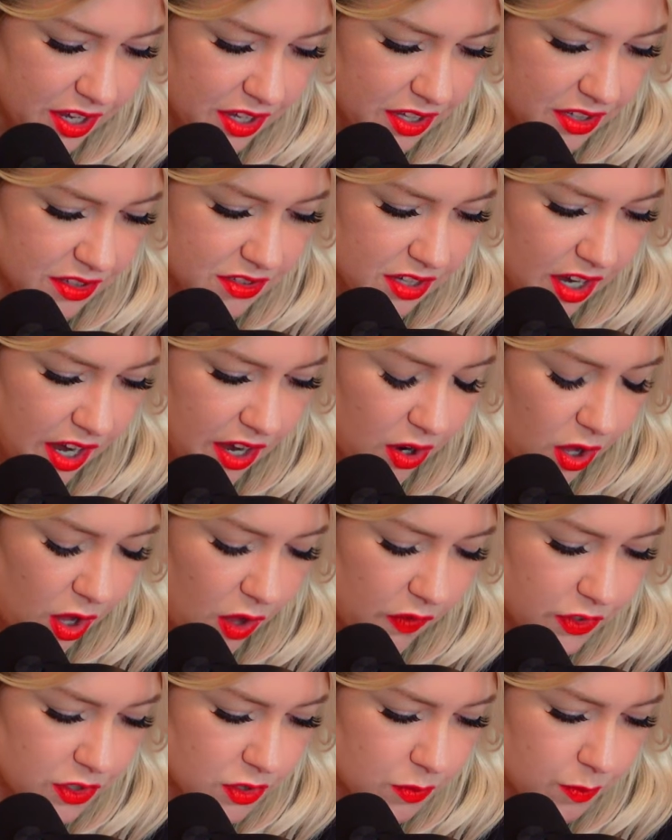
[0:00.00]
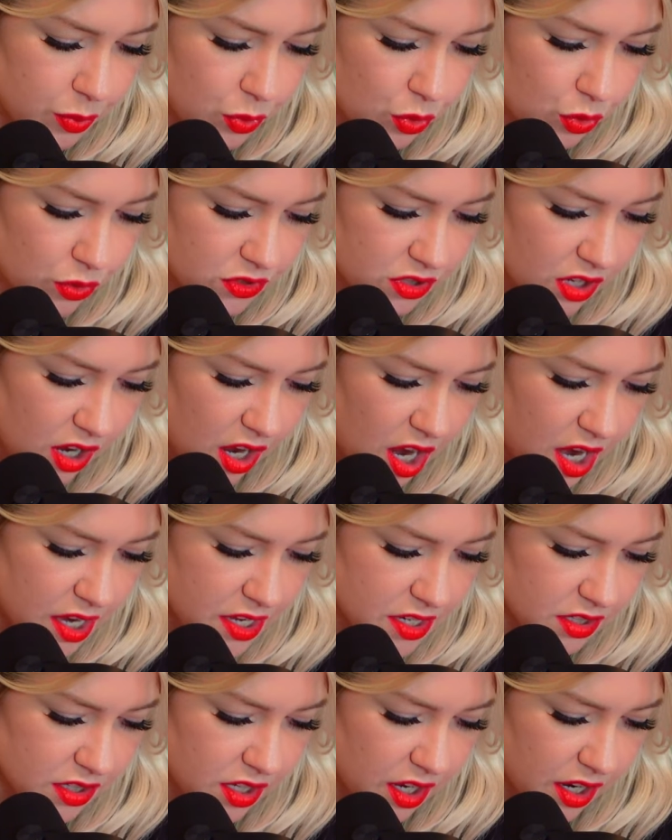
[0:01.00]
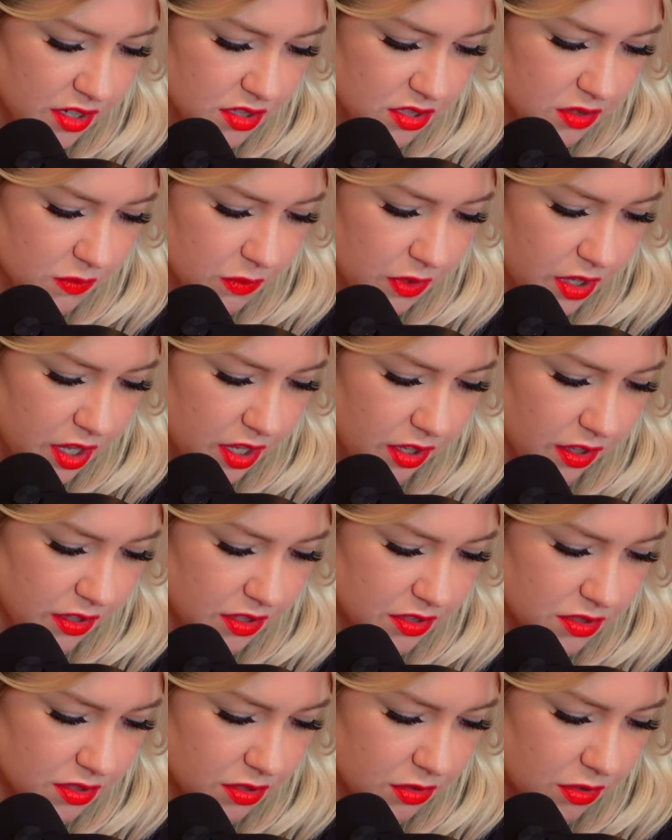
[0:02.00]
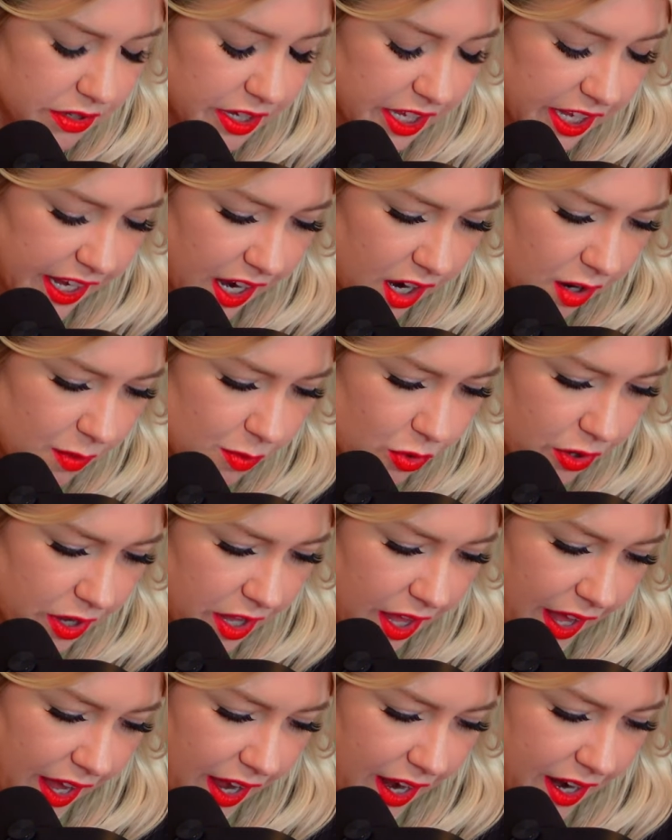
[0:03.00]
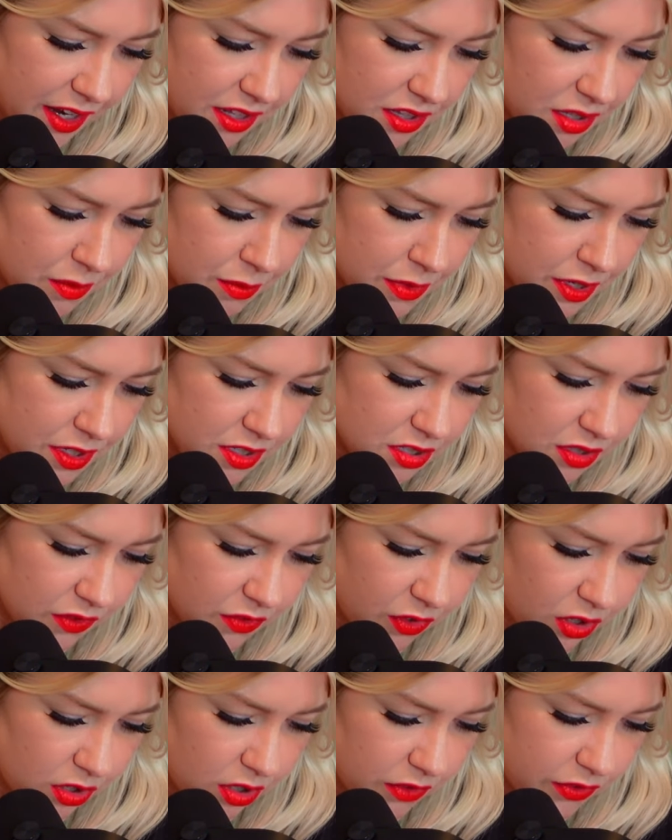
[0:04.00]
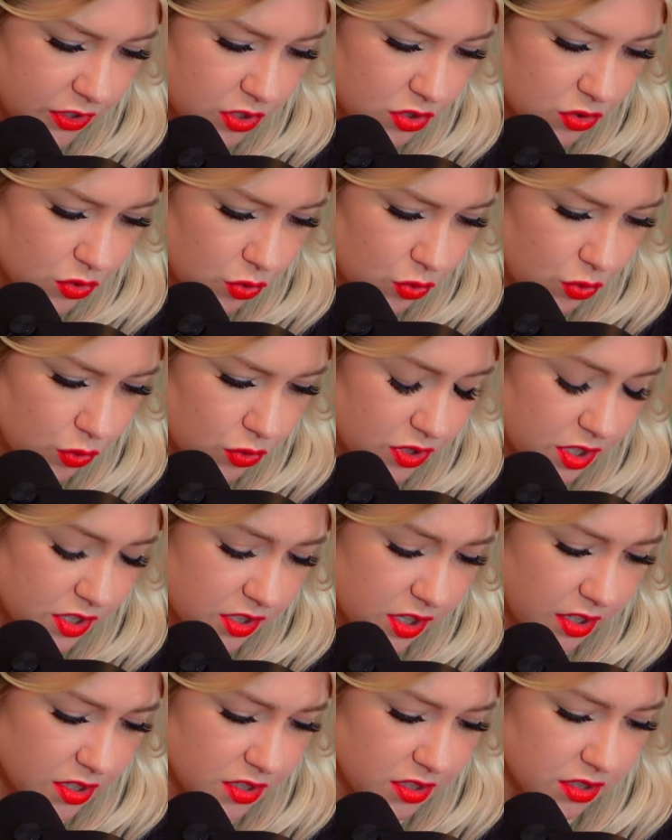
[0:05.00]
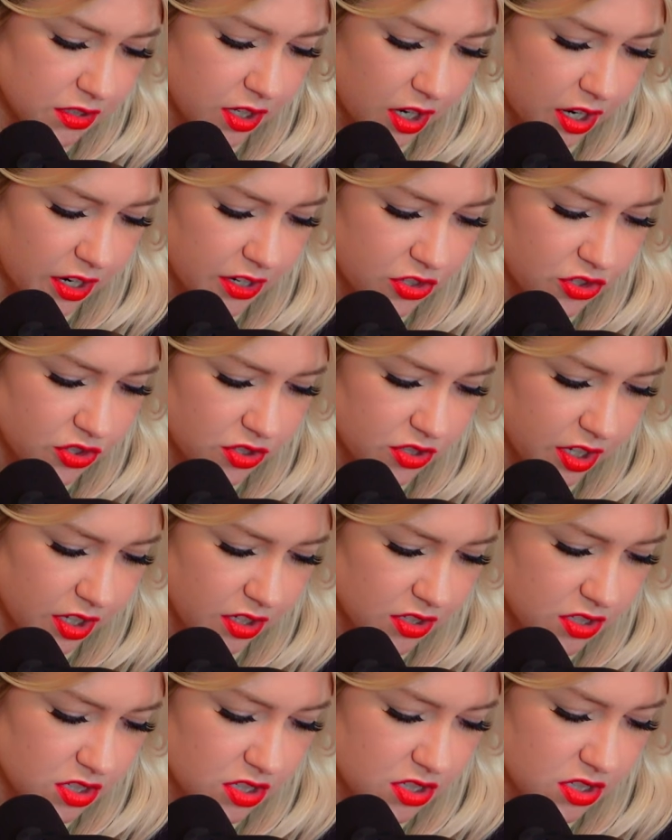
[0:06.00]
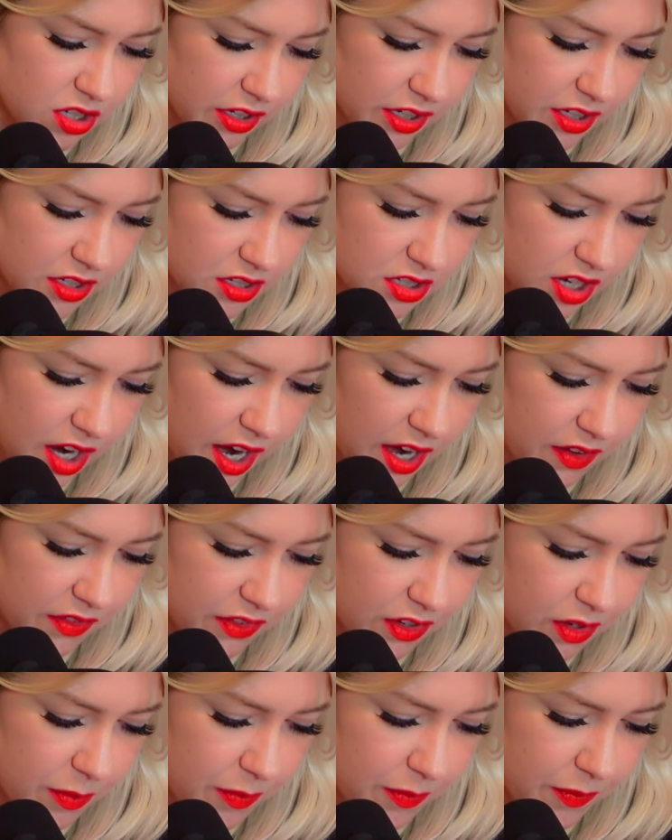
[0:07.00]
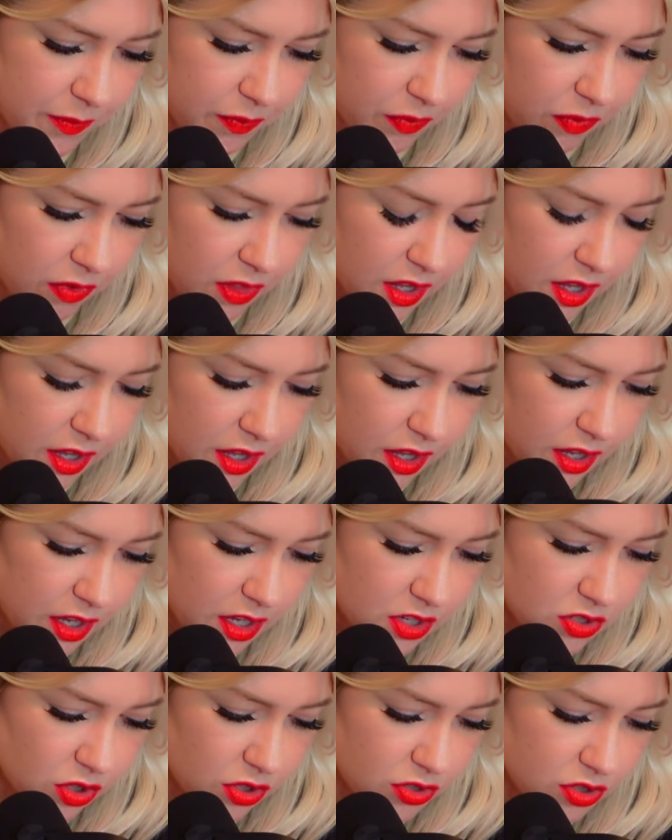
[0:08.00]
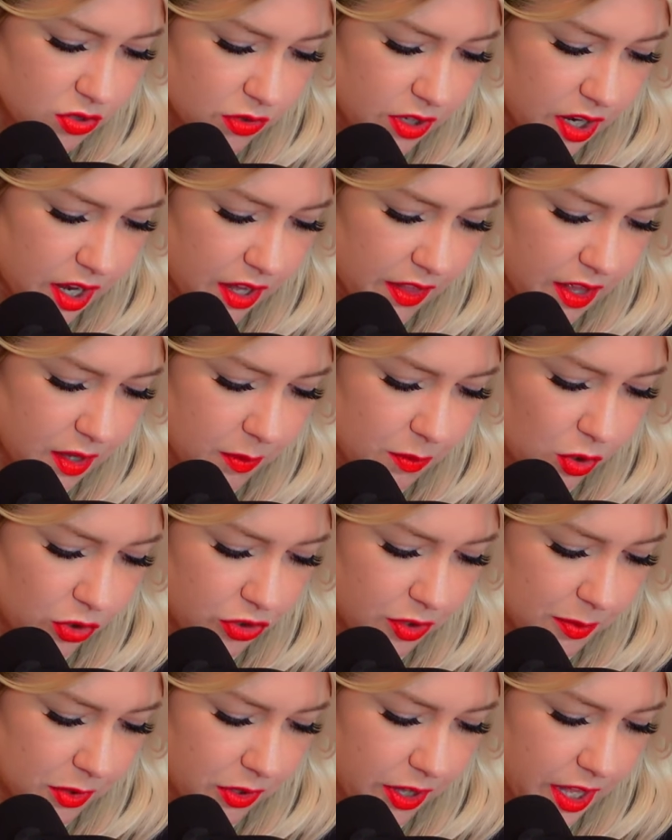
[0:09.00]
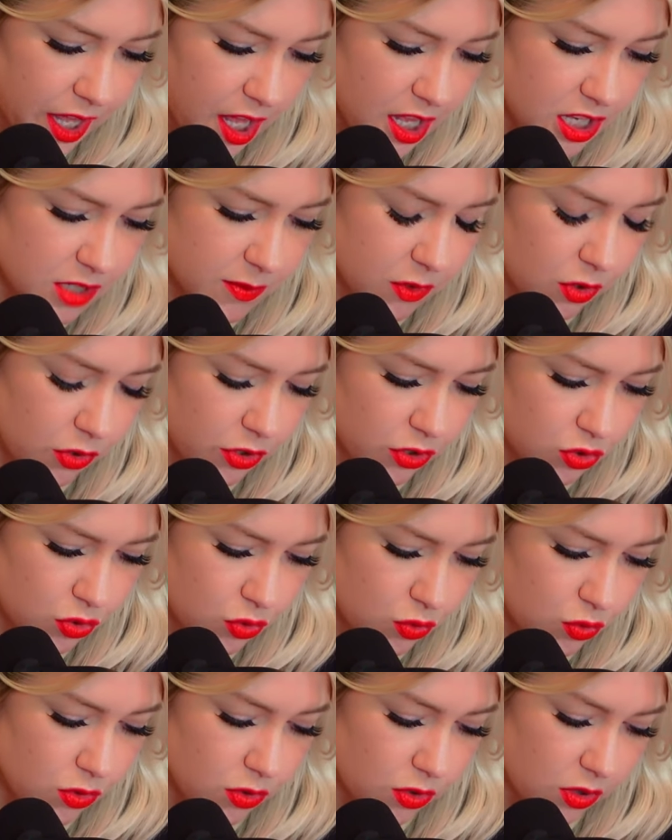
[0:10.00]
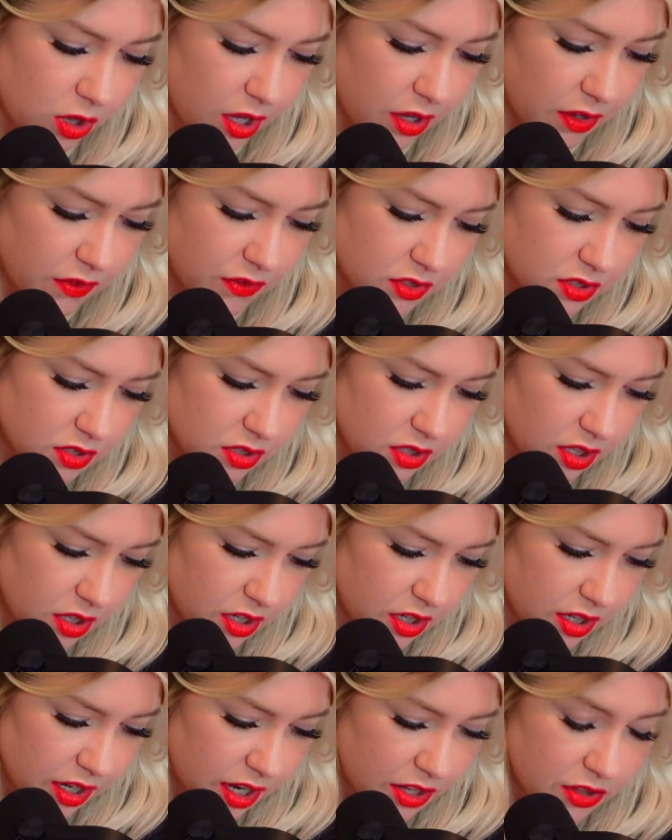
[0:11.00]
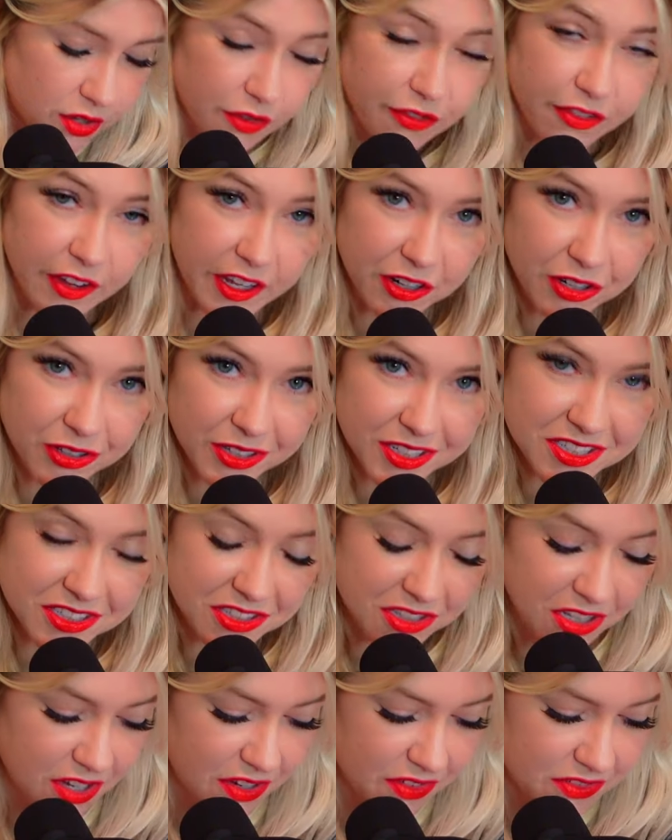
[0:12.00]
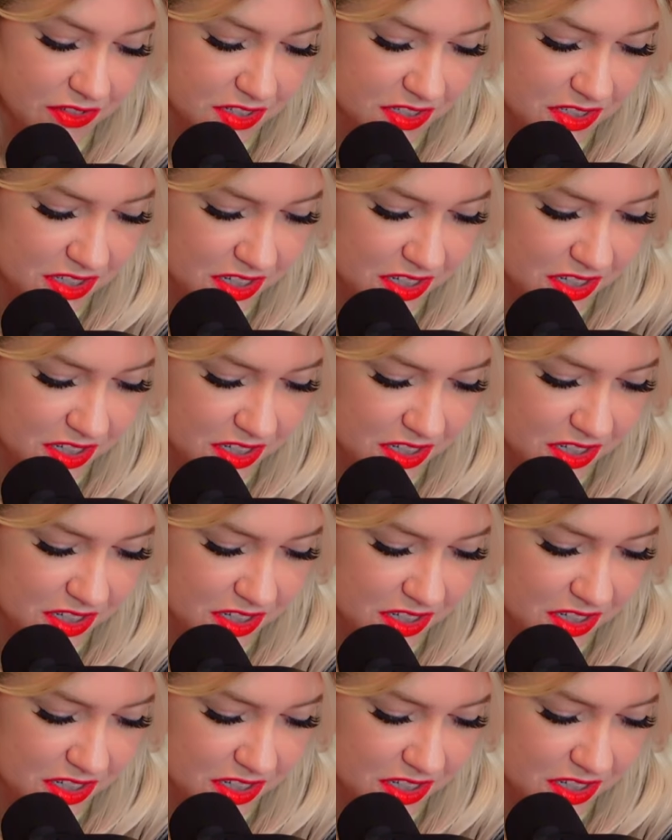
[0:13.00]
He's got all of his boots on. He's got some like his little cowboy hat in the midst of all of his ooze. He's got his gun just like stuck it's inside of him. Hat. He's also got like multiple hands, but only two gloves. Yeah, and they're I, fingerless gloves.